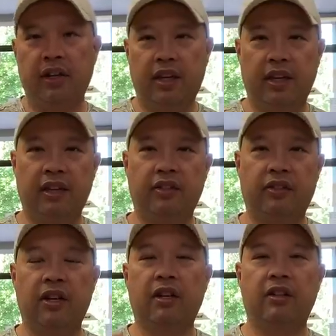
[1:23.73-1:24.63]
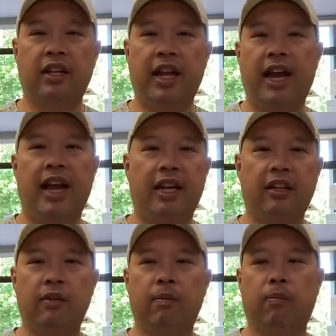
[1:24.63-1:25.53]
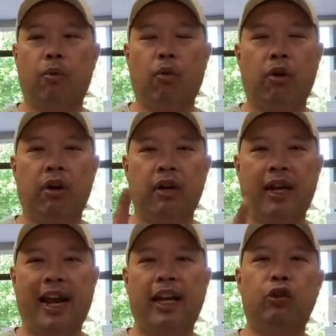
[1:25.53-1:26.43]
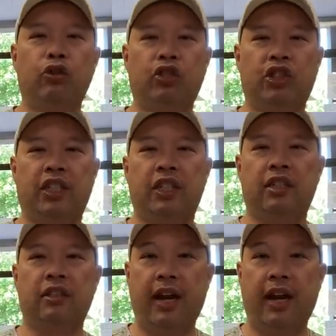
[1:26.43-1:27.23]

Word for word: is they added more energy,